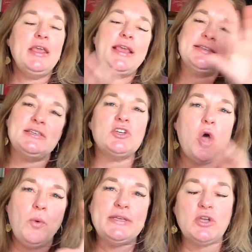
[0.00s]
yes, it's
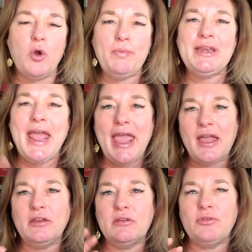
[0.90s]
always open,
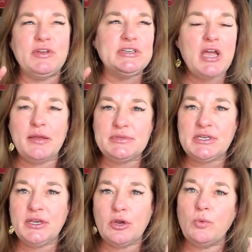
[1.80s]
and 3 times a
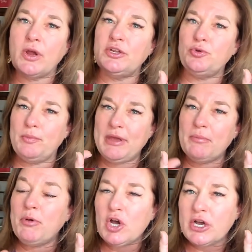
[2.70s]
year, we're going to do a
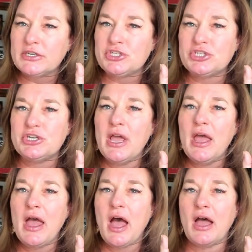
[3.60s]
big push
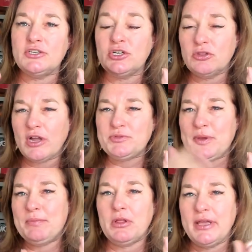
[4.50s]
to launch
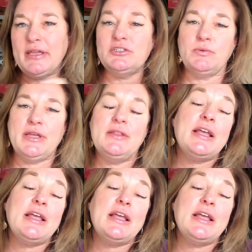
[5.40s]
people into it.